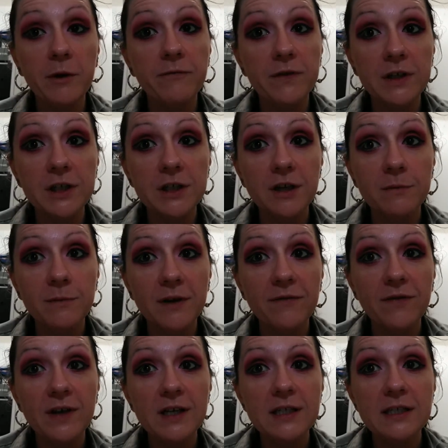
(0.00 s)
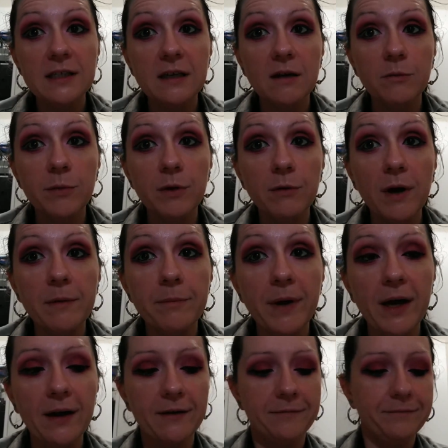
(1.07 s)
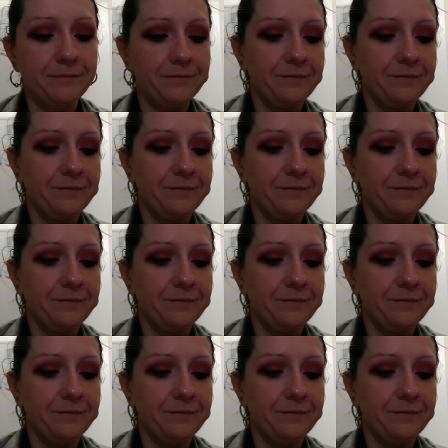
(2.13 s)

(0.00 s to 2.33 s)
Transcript: I'm going to finish up my face and I'll be right back.